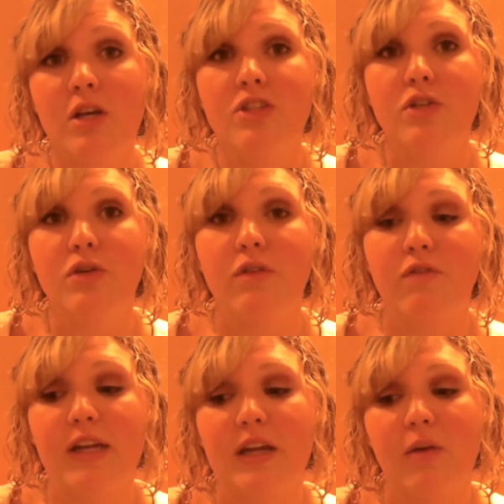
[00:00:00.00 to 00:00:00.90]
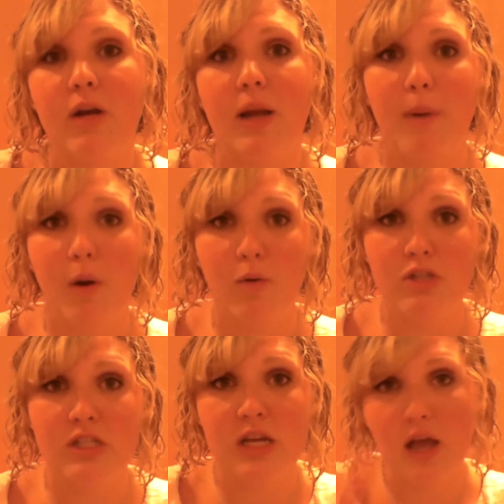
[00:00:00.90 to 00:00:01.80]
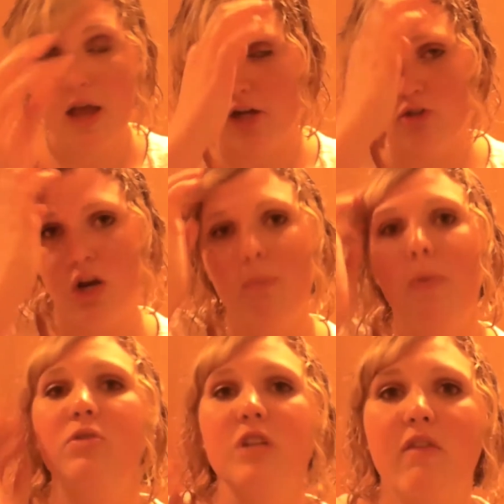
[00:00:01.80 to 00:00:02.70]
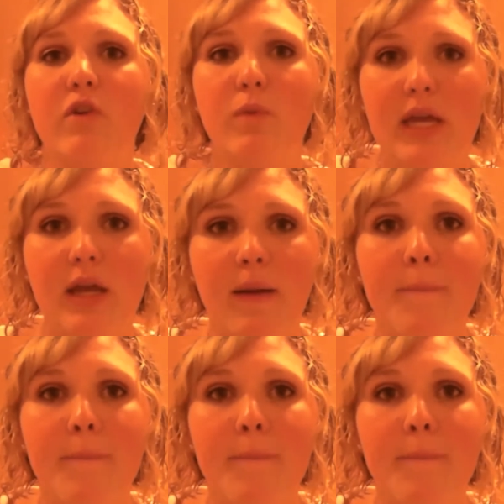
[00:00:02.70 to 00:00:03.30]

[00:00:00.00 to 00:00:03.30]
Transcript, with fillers: so you can find out when I post. I try to post every week.